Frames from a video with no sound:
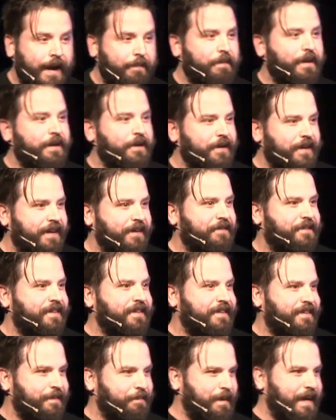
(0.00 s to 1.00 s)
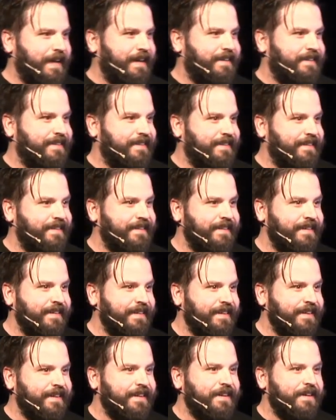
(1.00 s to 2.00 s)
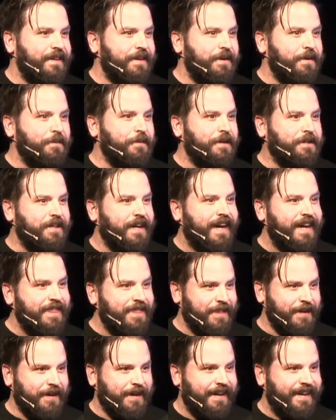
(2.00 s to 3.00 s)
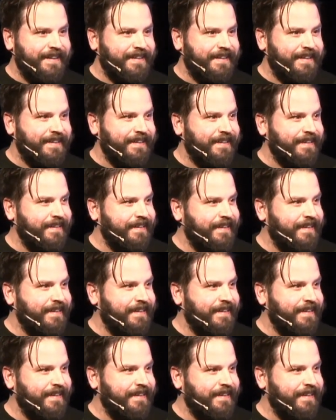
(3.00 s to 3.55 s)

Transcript: wrapping your gifts in space, which I thought.